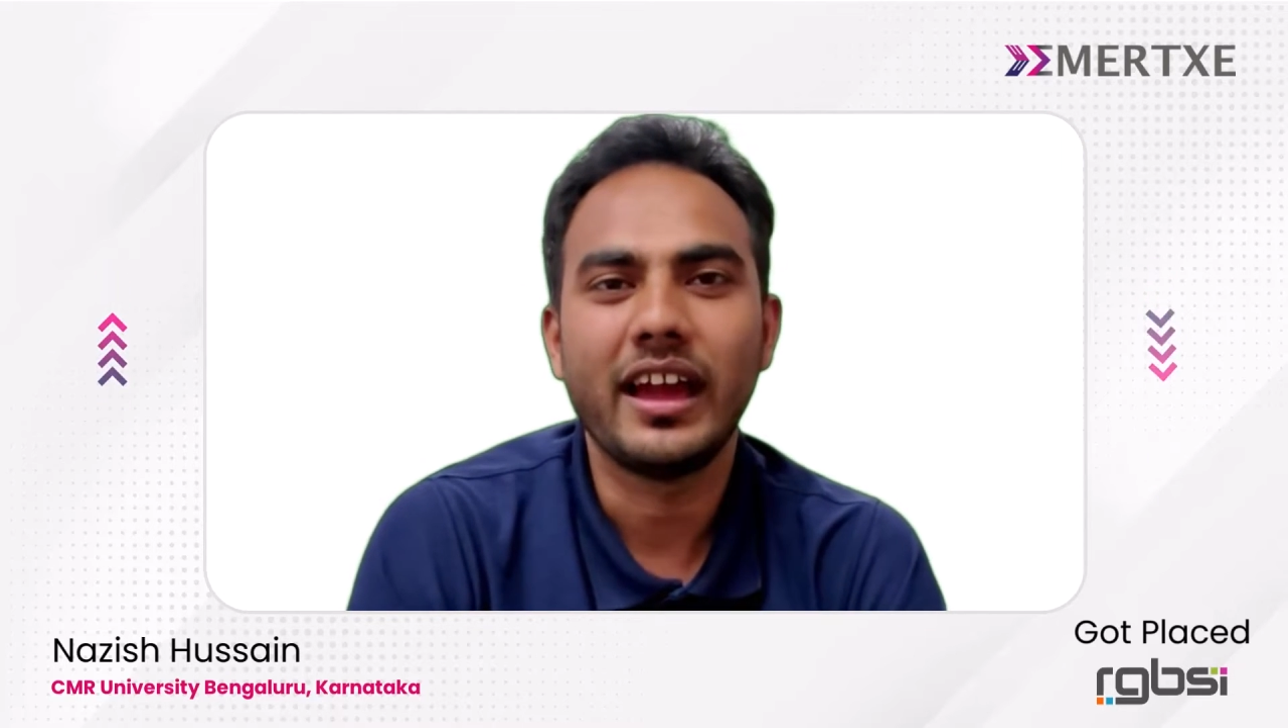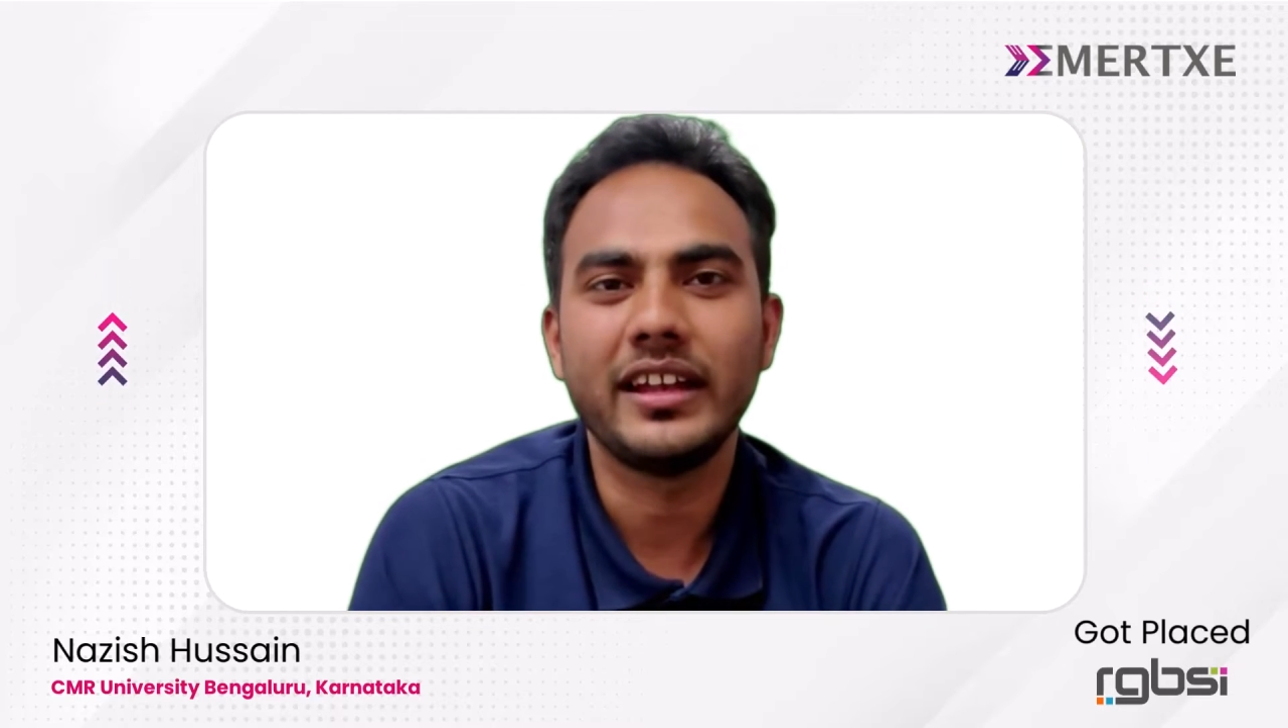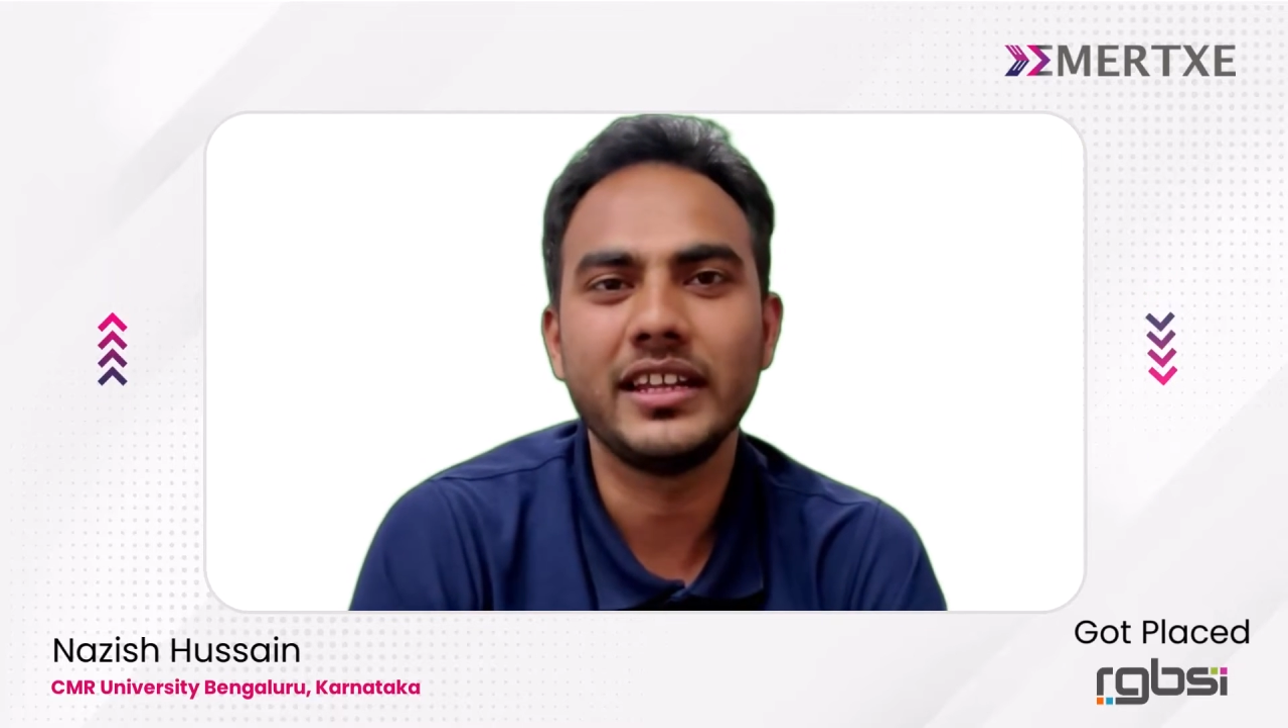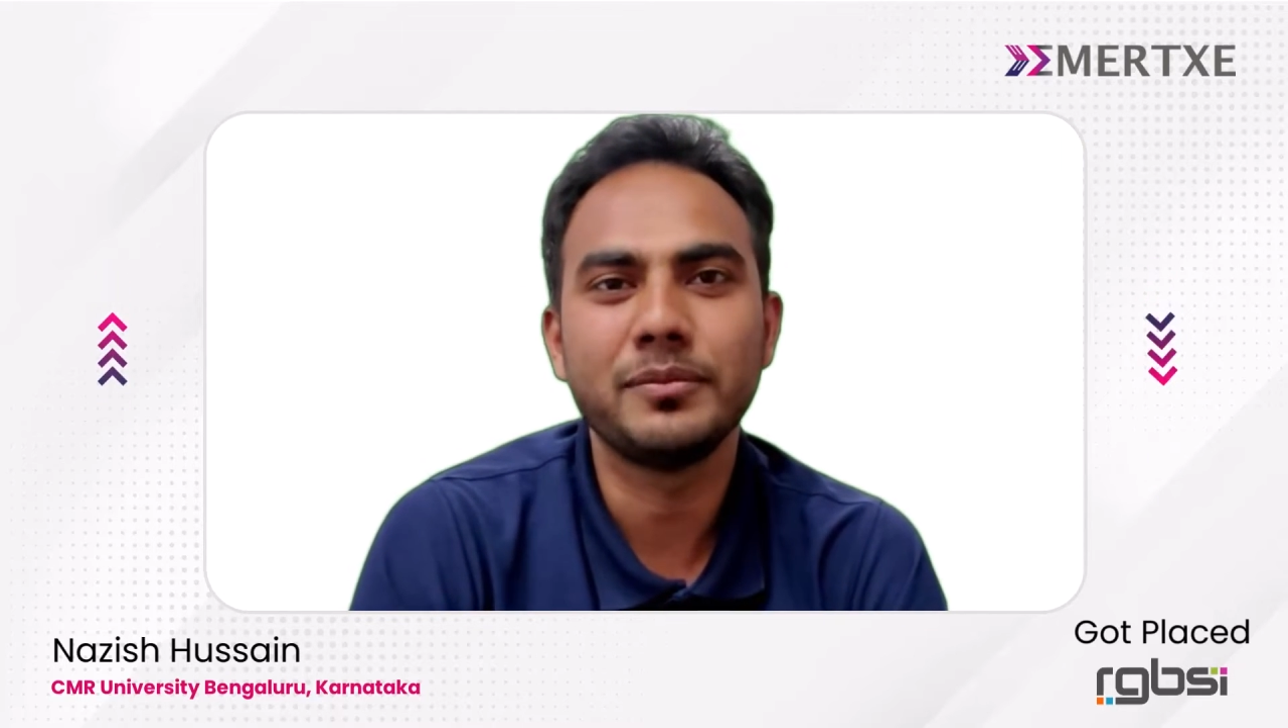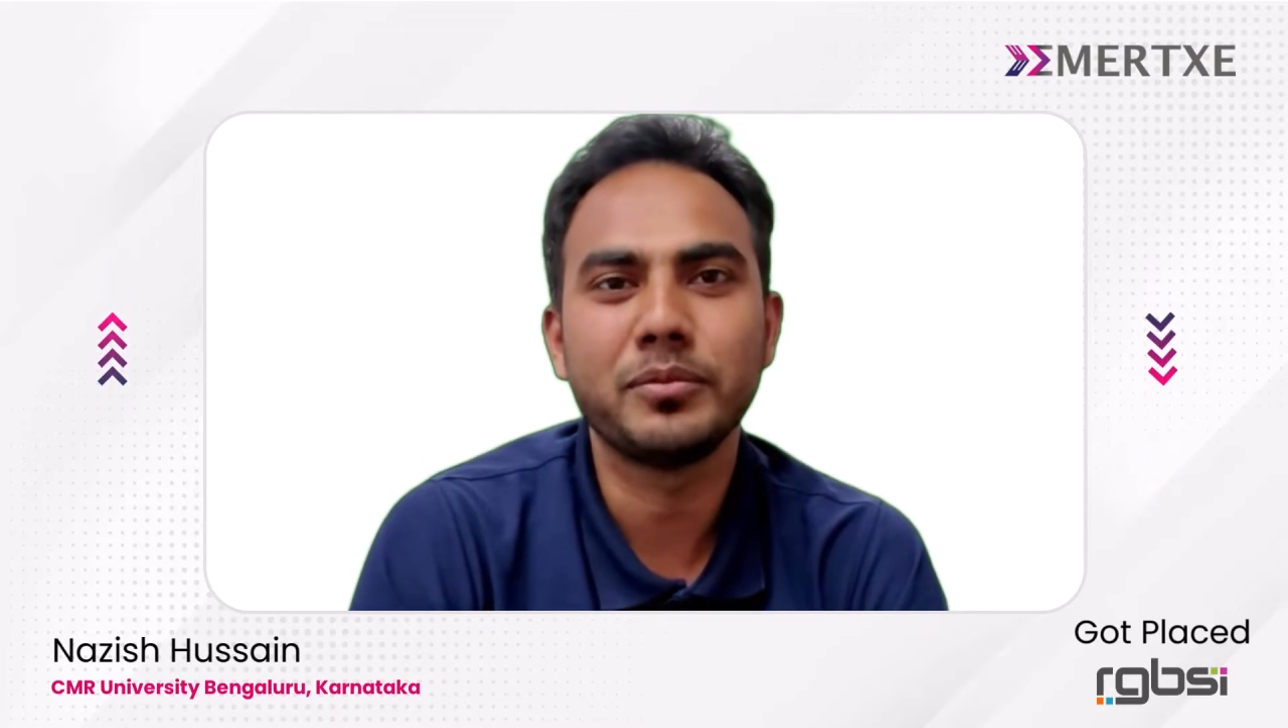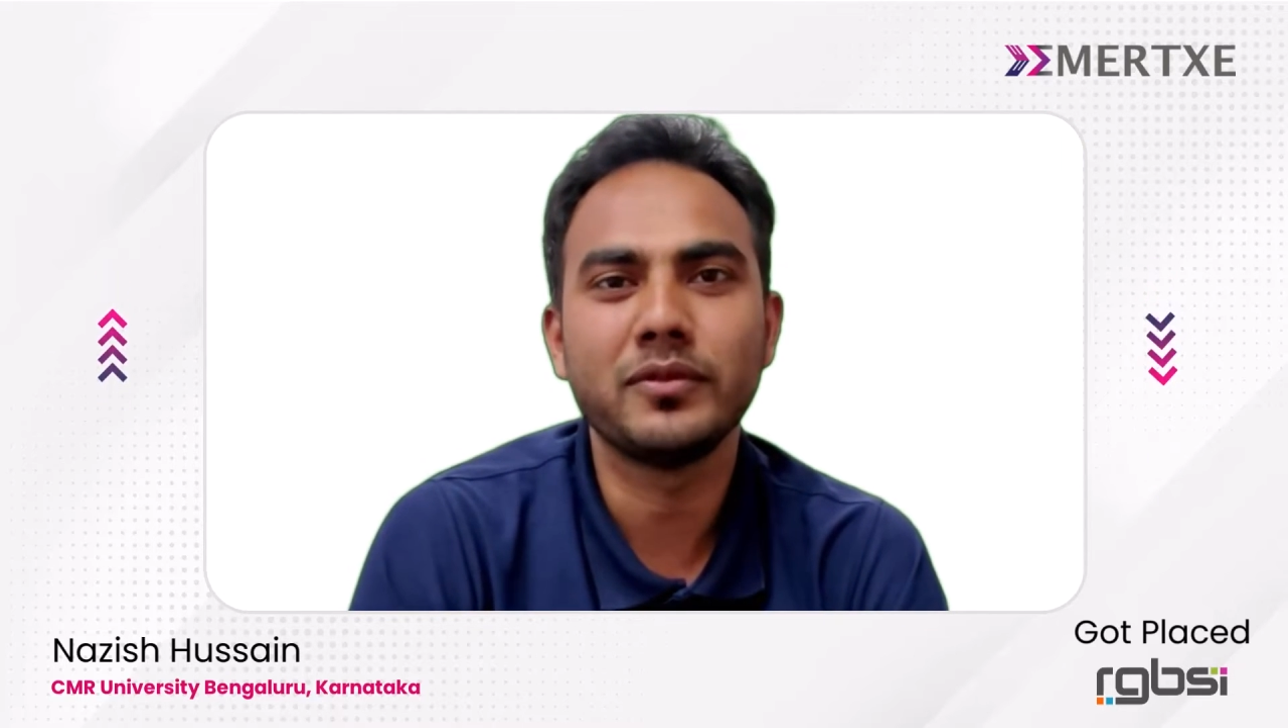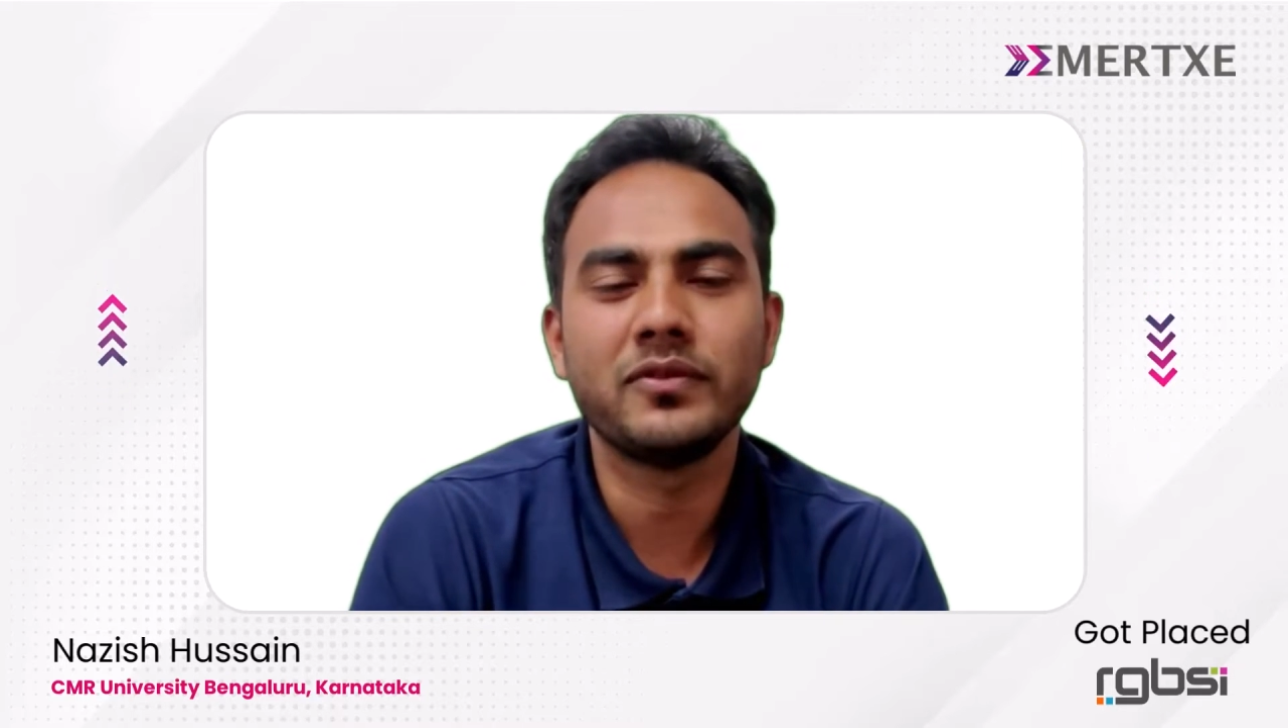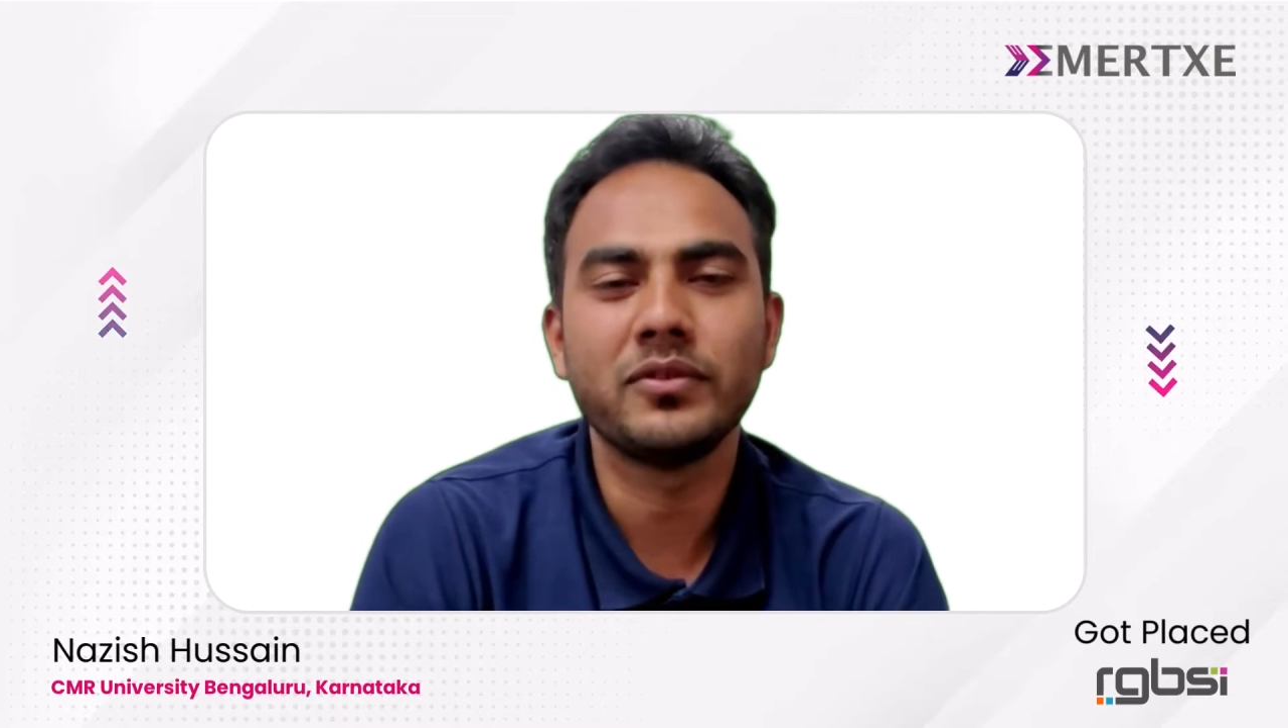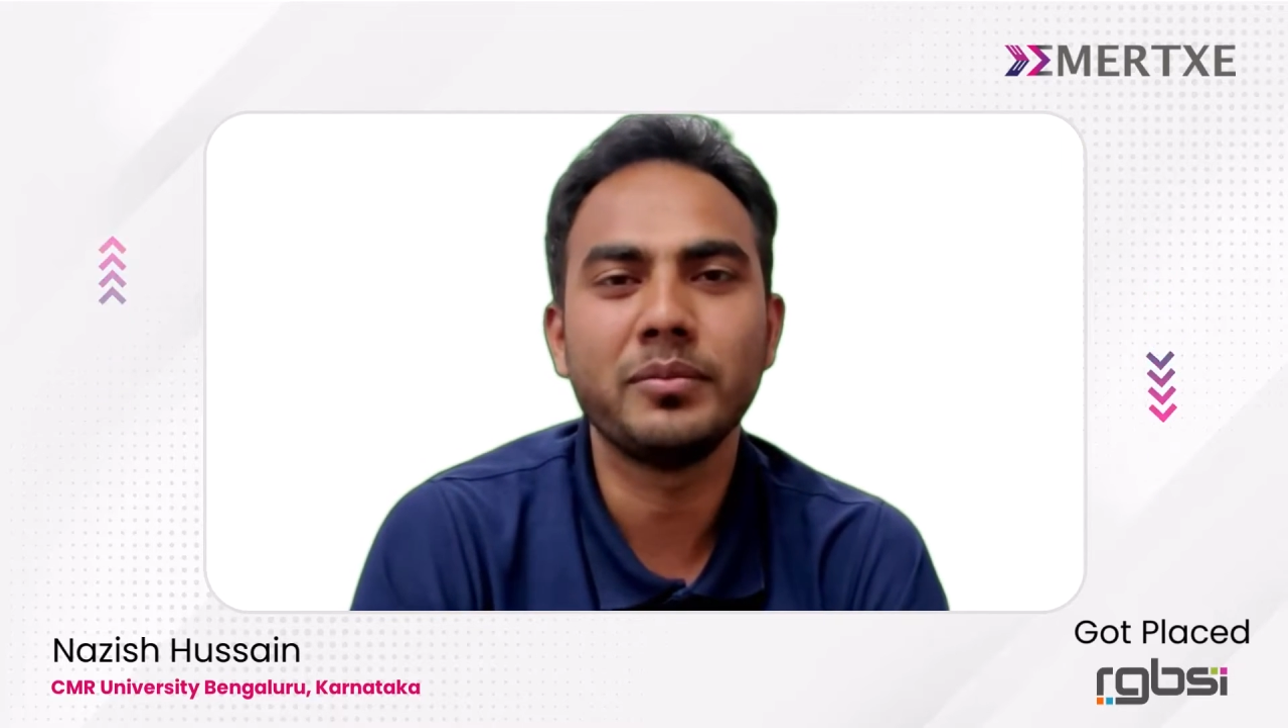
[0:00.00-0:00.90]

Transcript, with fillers: and it proved